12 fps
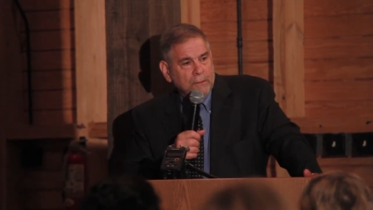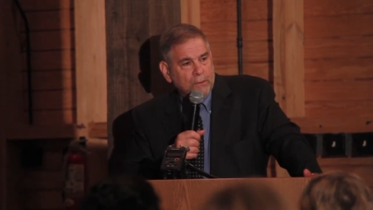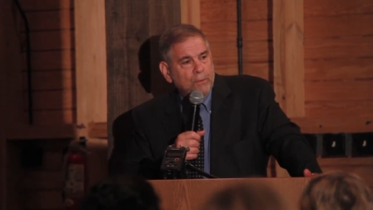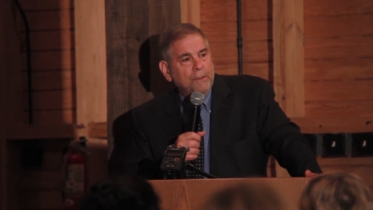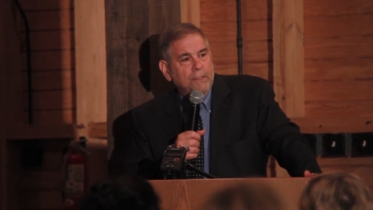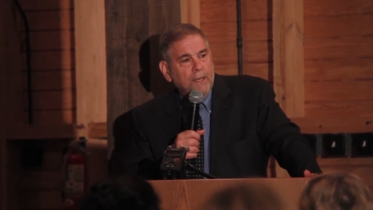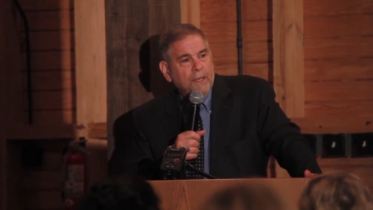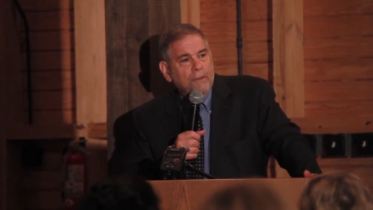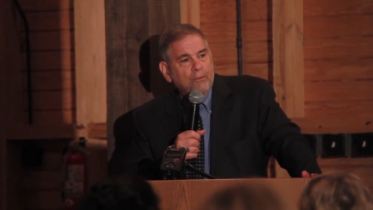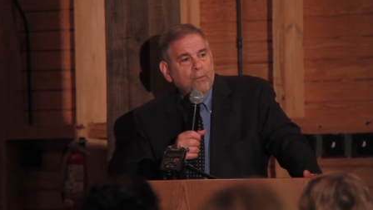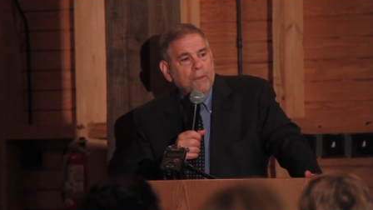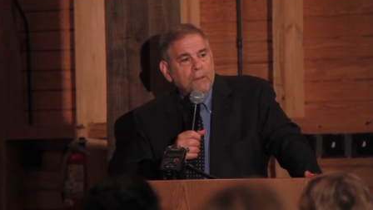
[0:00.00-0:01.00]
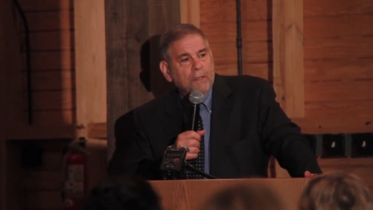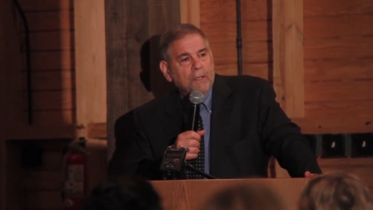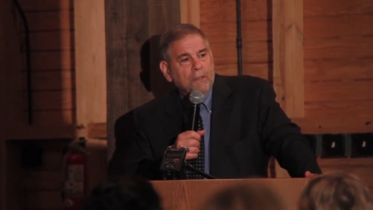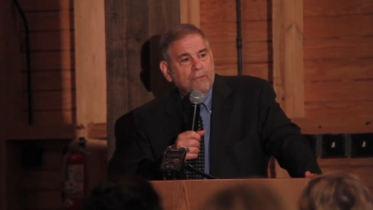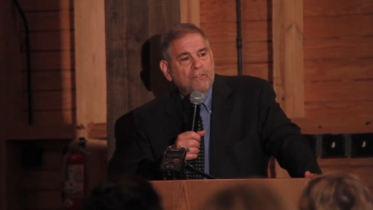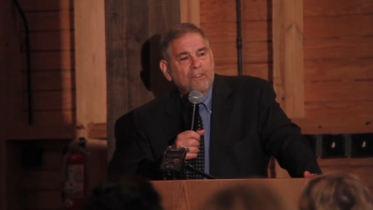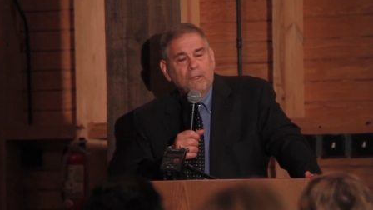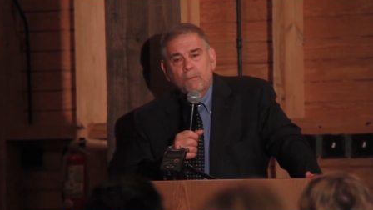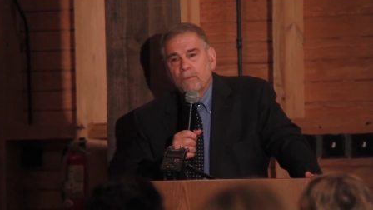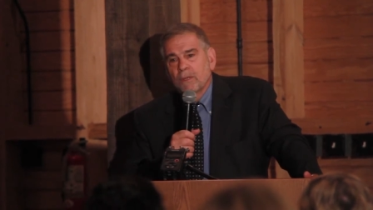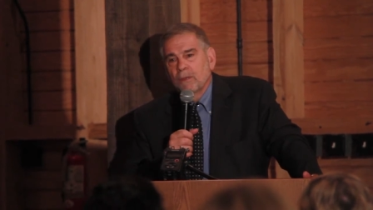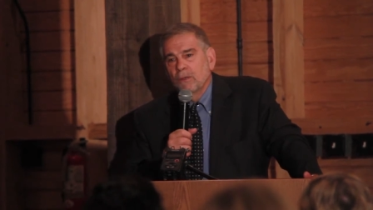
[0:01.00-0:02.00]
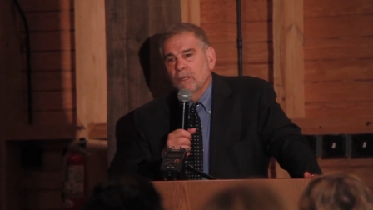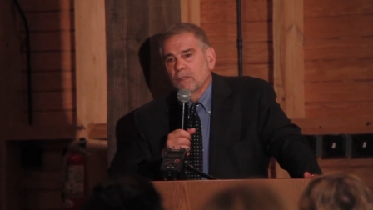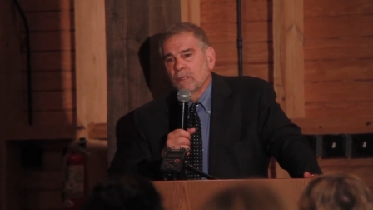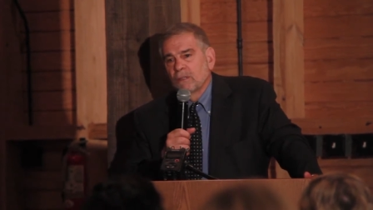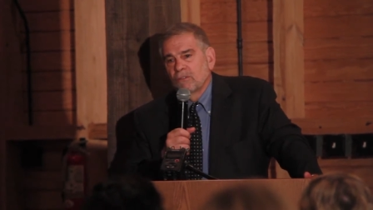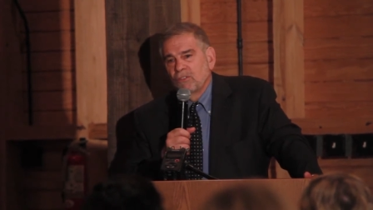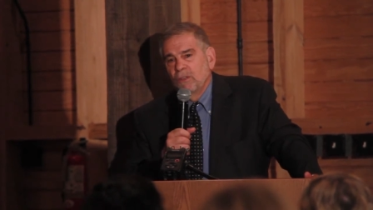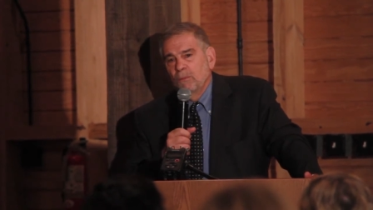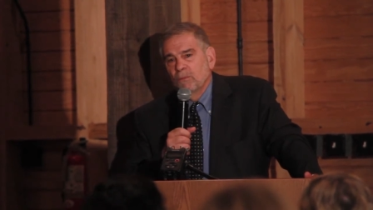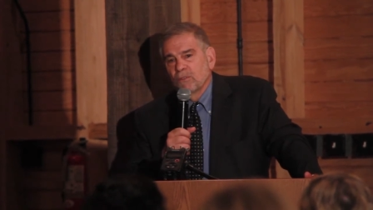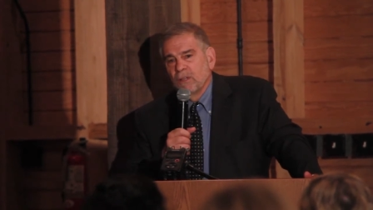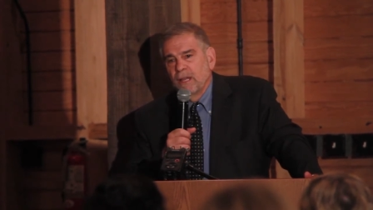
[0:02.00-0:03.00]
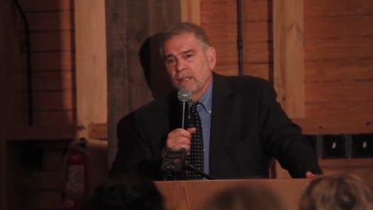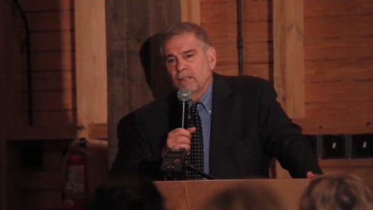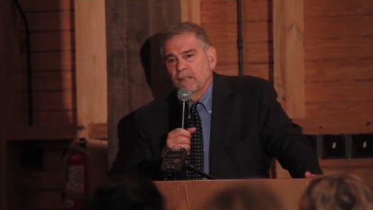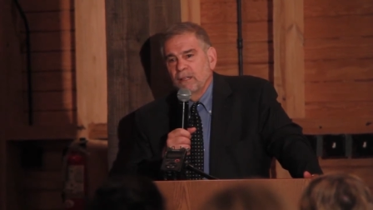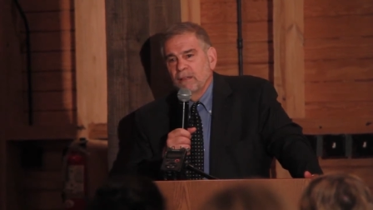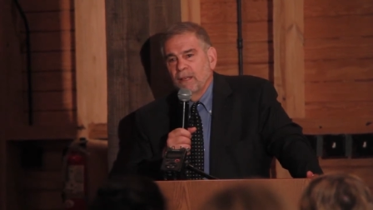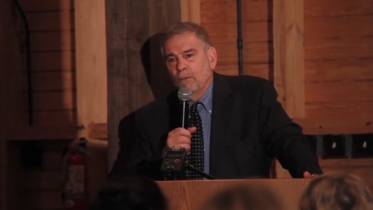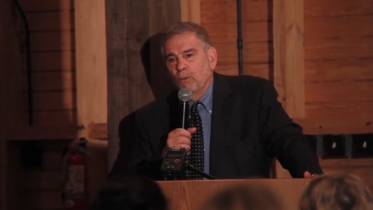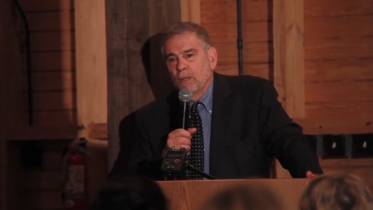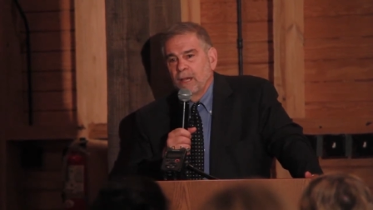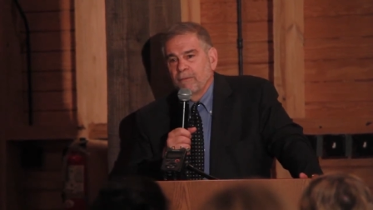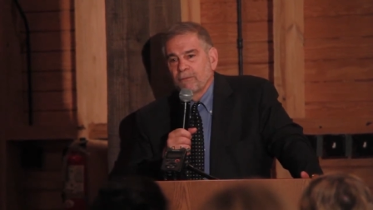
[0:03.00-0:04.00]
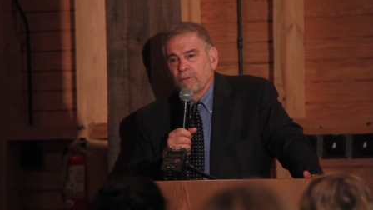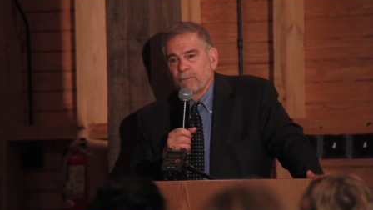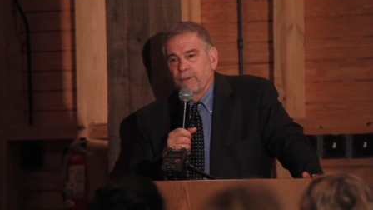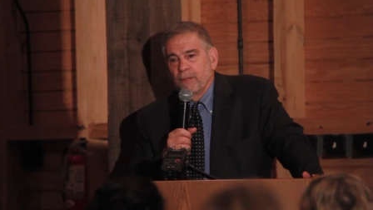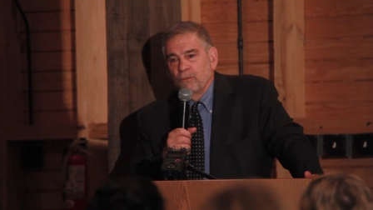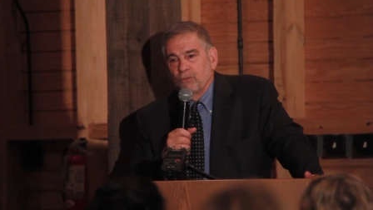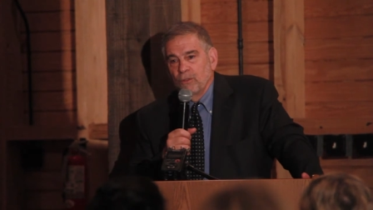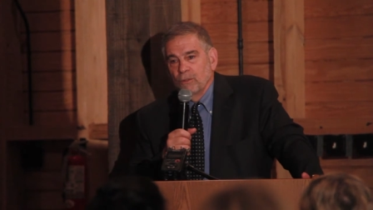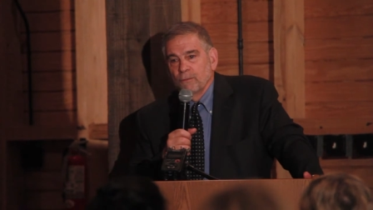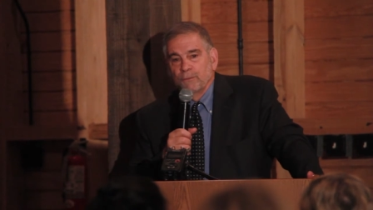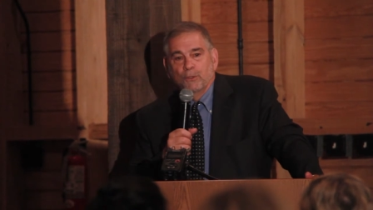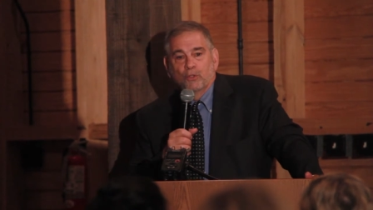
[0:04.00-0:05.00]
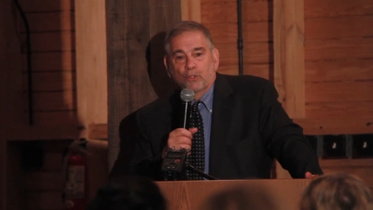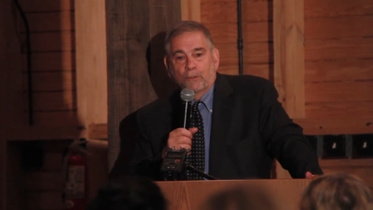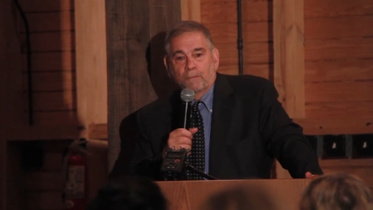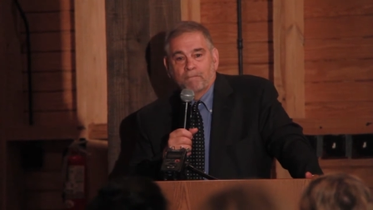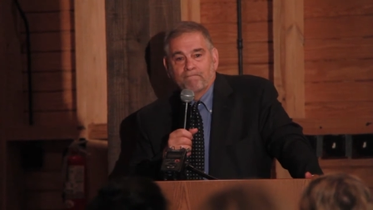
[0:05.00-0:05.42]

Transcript: to engage what they seem they, seems likely they will have to face in the future.